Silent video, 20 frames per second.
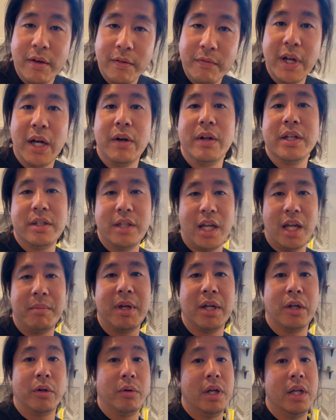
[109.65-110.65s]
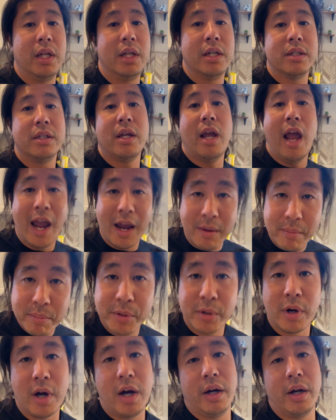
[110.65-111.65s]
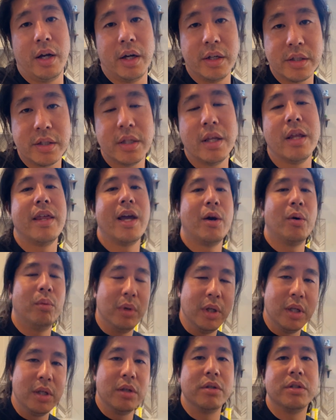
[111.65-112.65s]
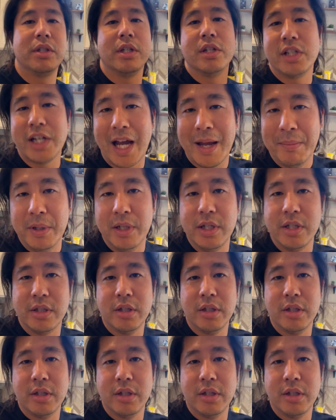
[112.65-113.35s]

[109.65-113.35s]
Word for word: very same ingredients and products that we use in Japanese